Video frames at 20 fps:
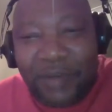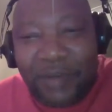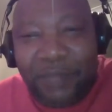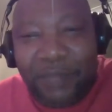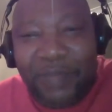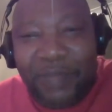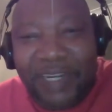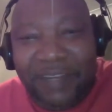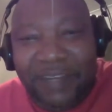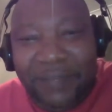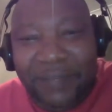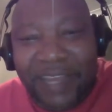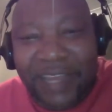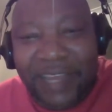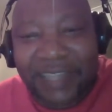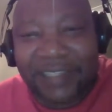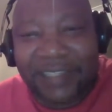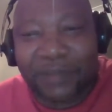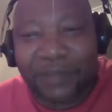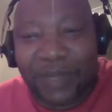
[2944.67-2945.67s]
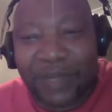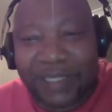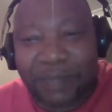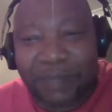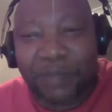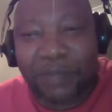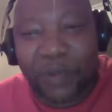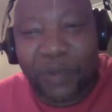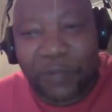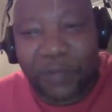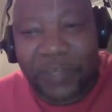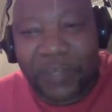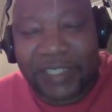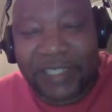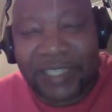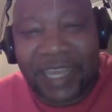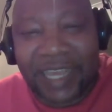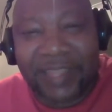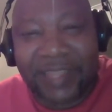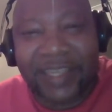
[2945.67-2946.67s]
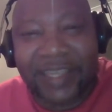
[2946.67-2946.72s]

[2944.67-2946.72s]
don't believe that it was a prophecy.